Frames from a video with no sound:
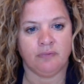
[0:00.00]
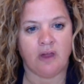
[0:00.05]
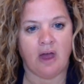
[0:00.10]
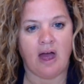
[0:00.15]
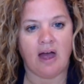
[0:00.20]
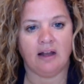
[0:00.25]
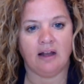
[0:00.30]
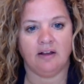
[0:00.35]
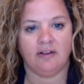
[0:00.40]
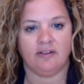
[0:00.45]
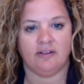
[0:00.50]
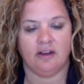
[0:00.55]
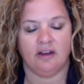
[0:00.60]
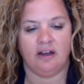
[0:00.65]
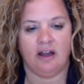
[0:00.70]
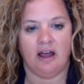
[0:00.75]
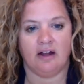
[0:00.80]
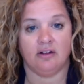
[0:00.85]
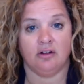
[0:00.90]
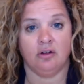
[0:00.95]

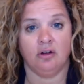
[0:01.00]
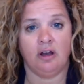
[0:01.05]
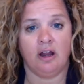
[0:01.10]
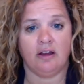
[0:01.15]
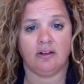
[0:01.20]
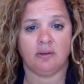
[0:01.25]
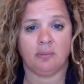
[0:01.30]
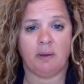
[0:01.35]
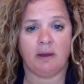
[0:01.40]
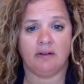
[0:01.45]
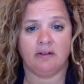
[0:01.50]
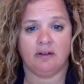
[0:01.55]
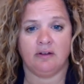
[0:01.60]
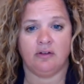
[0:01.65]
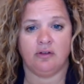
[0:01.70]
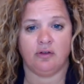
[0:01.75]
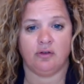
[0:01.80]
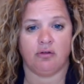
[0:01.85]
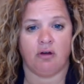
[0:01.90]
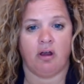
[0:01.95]
Alison had an unexpected
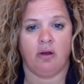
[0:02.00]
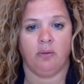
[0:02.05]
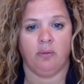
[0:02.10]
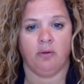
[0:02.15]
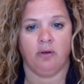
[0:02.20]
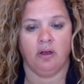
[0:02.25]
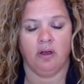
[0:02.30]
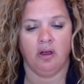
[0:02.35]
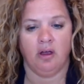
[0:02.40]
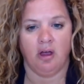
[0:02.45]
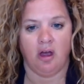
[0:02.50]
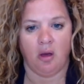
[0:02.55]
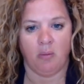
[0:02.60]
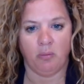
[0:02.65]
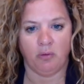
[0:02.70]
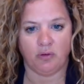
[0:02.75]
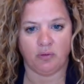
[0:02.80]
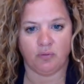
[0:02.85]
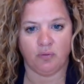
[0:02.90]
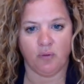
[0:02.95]
stroke
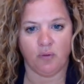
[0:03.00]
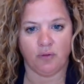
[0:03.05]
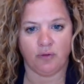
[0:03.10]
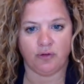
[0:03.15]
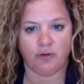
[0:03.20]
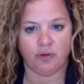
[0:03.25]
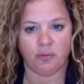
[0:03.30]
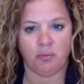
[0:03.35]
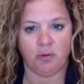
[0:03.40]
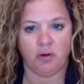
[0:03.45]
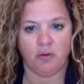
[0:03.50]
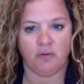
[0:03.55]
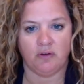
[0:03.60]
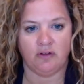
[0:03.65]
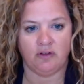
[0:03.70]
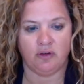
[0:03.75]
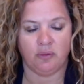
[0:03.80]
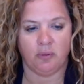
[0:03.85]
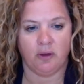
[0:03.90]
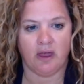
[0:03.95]
and was forced to move
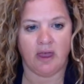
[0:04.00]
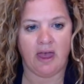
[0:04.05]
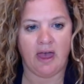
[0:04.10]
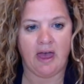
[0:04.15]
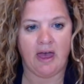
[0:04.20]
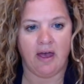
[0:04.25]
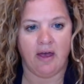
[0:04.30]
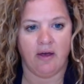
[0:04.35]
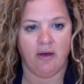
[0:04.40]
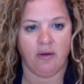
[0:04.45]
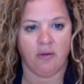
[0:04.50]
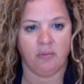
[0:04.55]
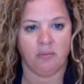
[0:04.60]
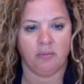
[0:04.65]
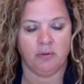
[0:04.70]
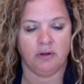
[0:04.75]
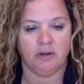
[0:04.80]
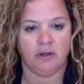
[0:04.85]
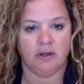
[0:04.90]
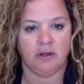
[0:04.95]
into a care home.